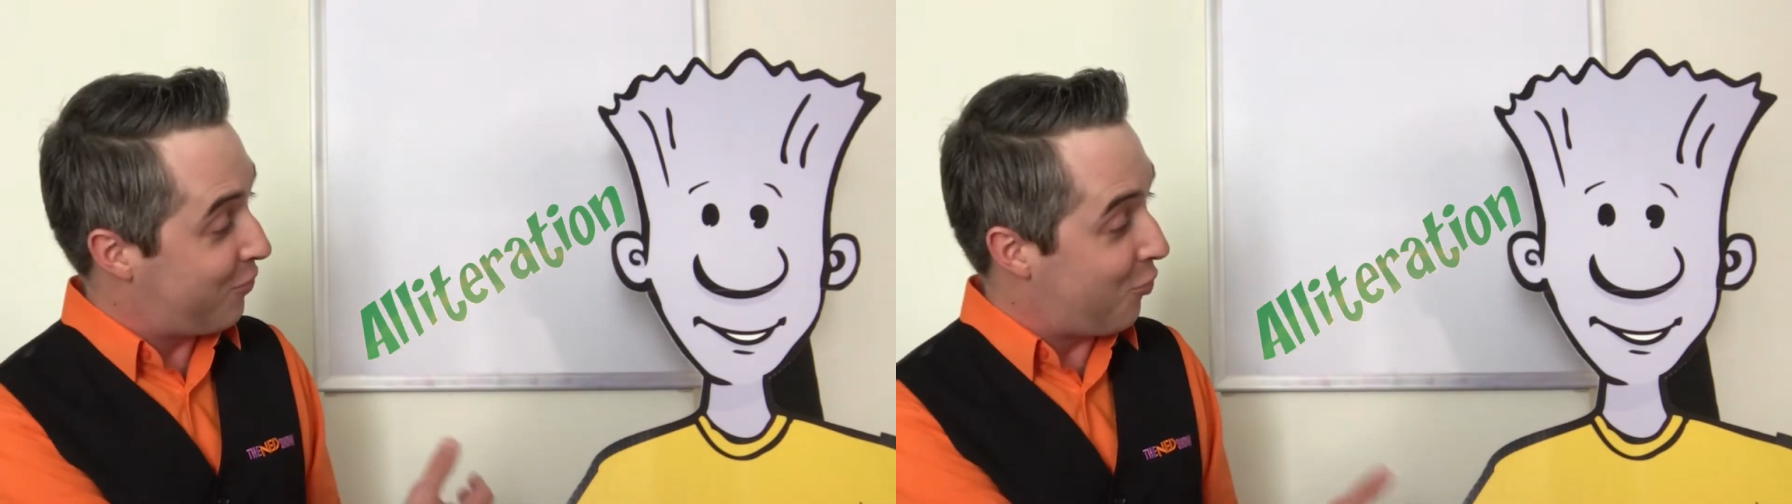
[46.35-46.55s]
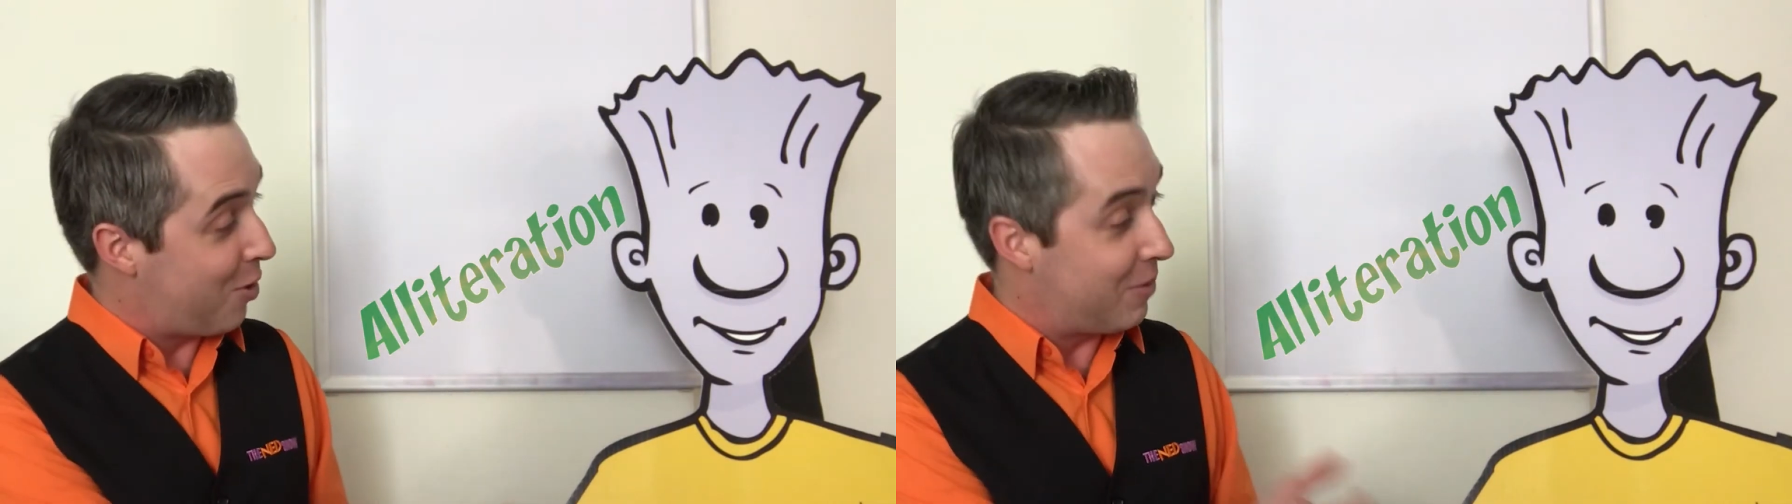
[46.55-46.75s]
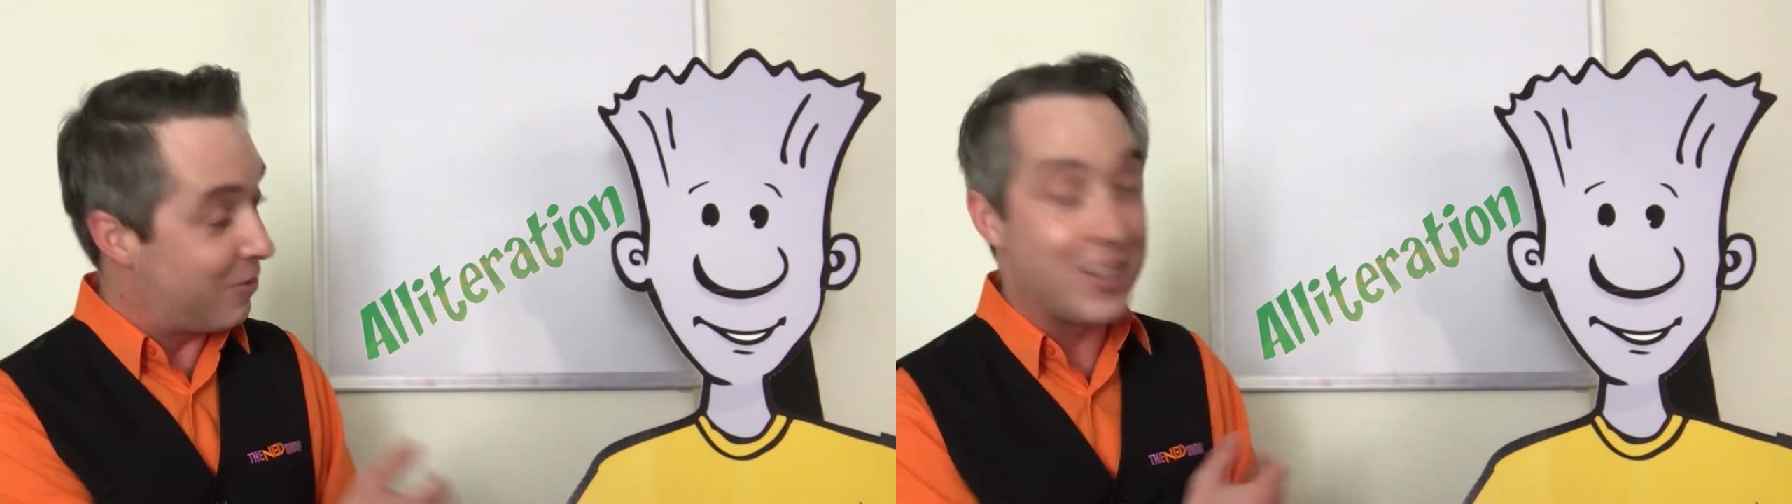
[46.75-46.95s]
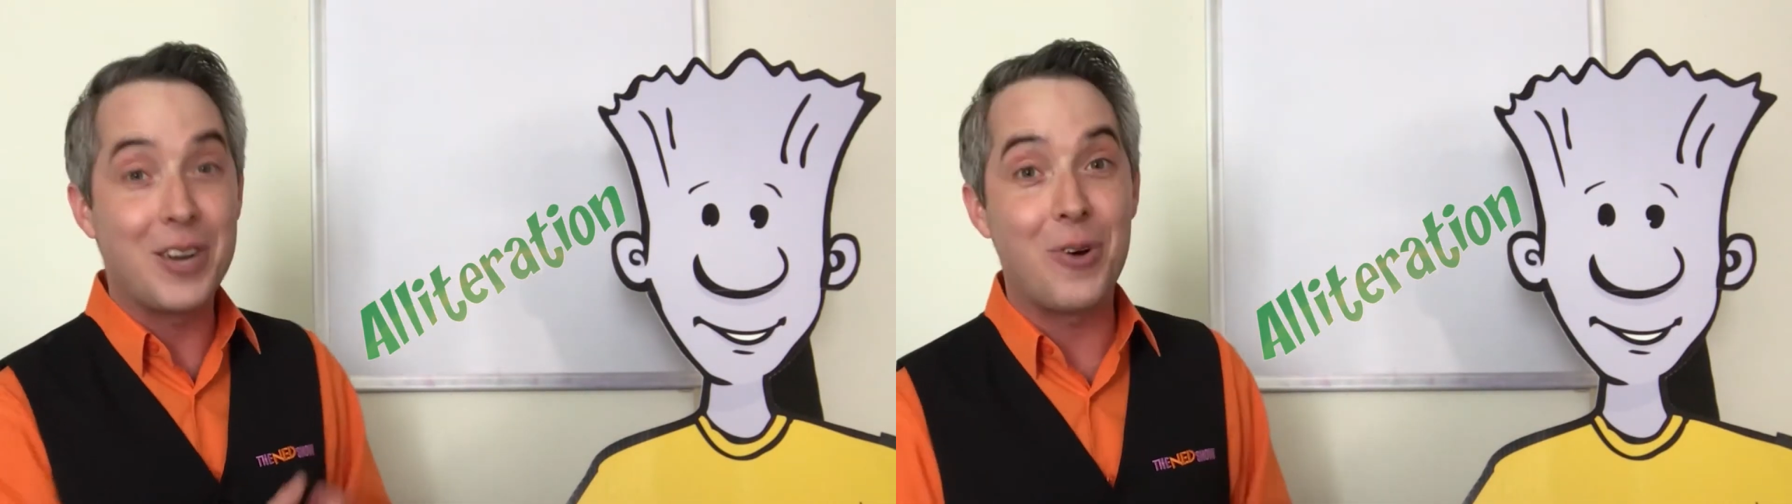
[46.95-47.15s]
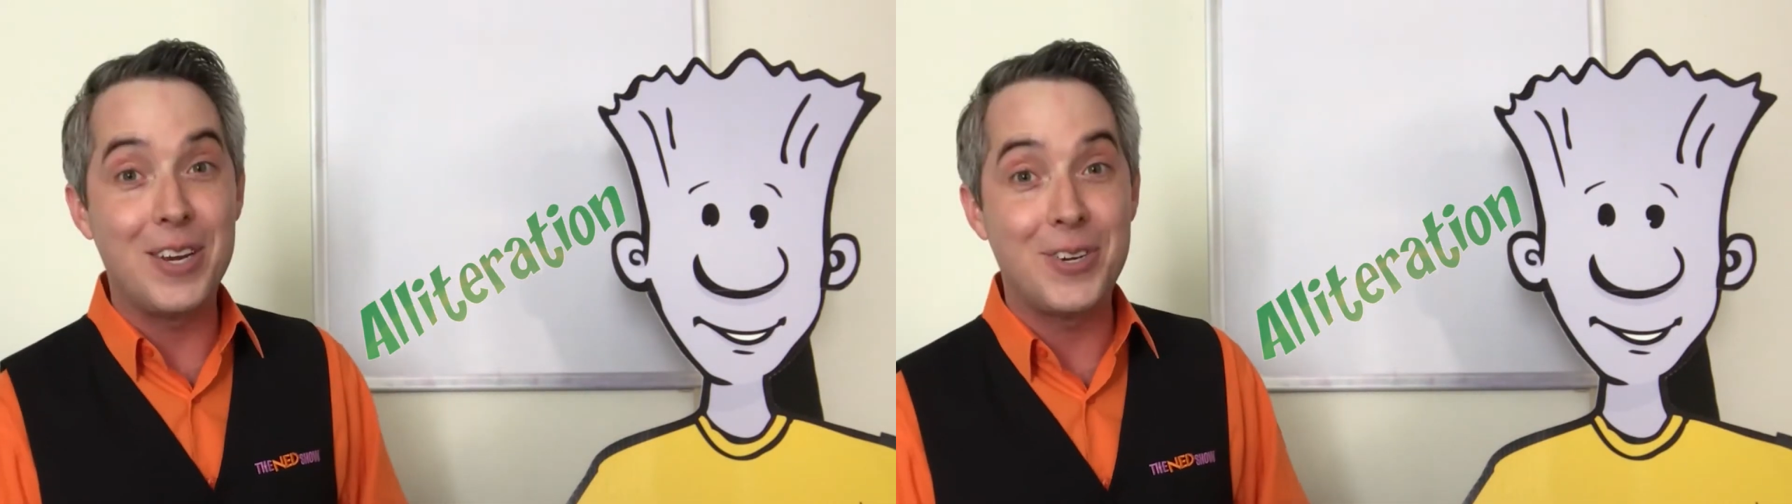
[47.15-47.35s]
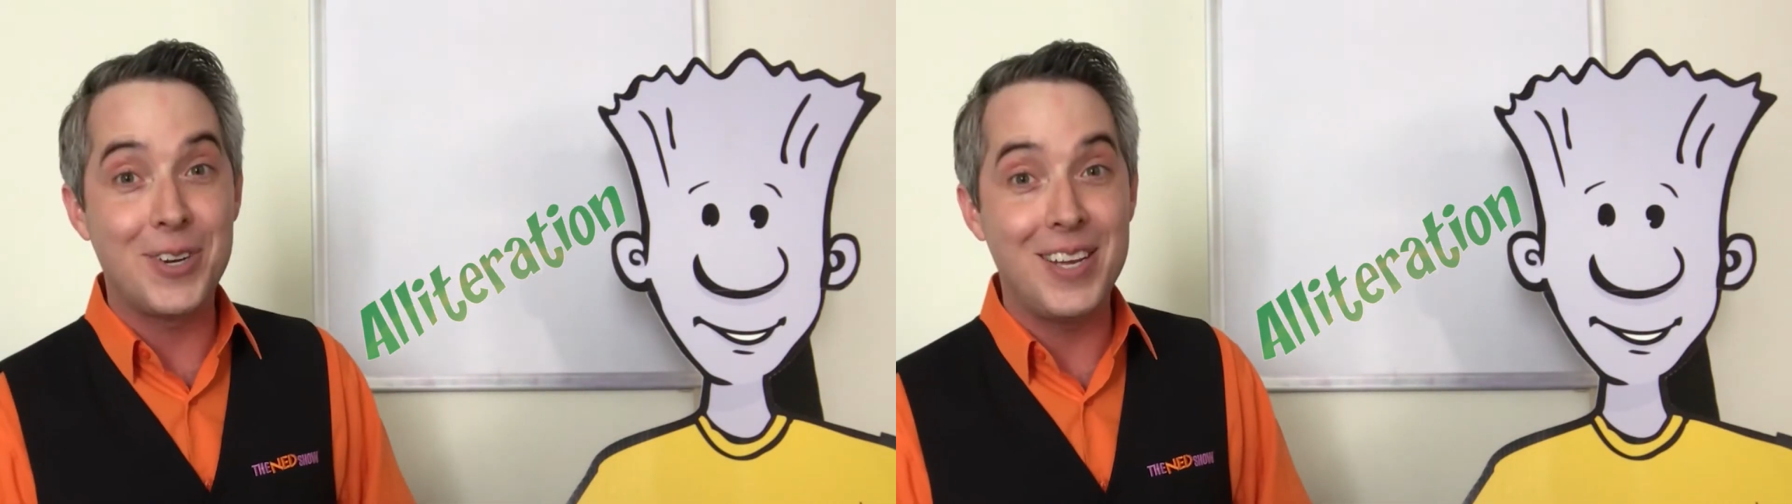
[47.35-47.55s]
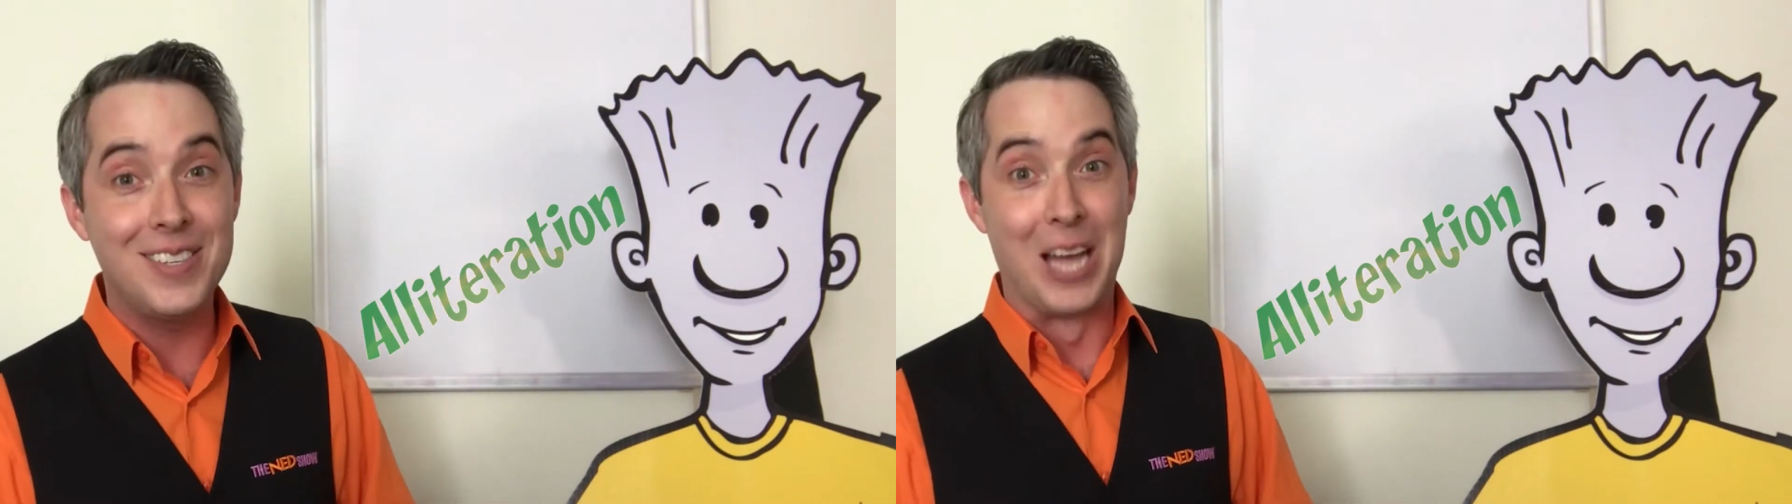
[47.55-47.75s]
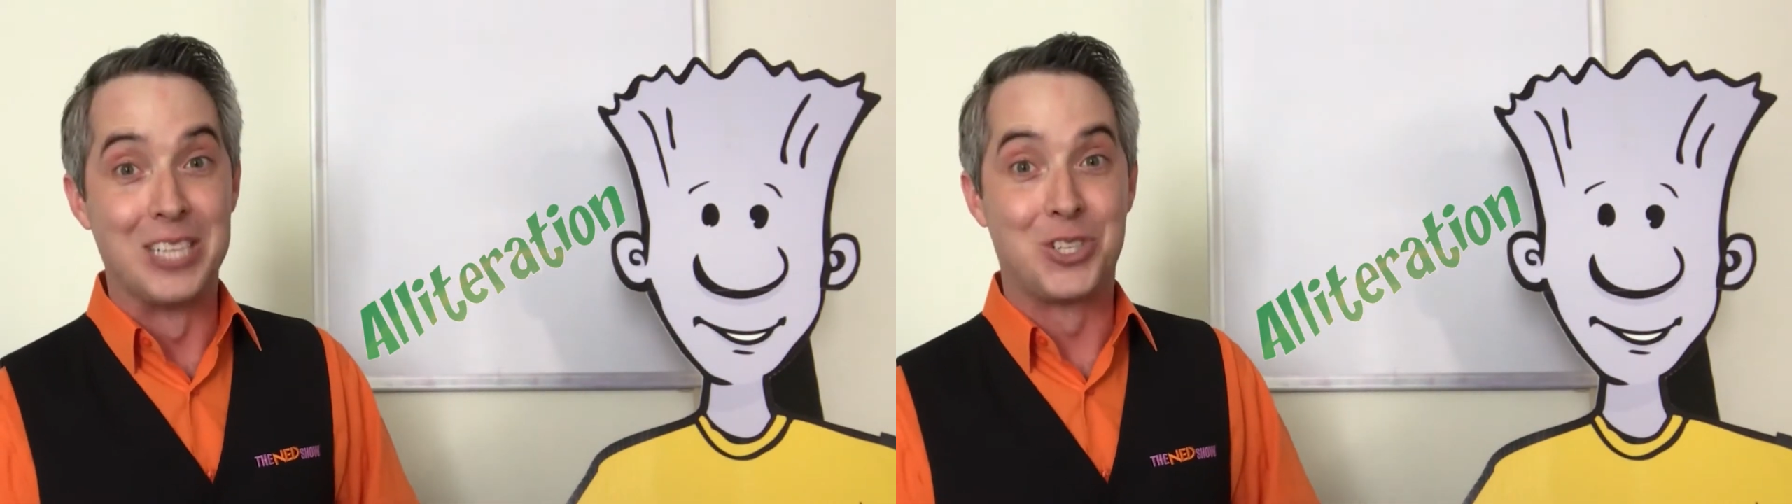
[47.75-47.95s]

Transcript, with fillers: form of alliteration is?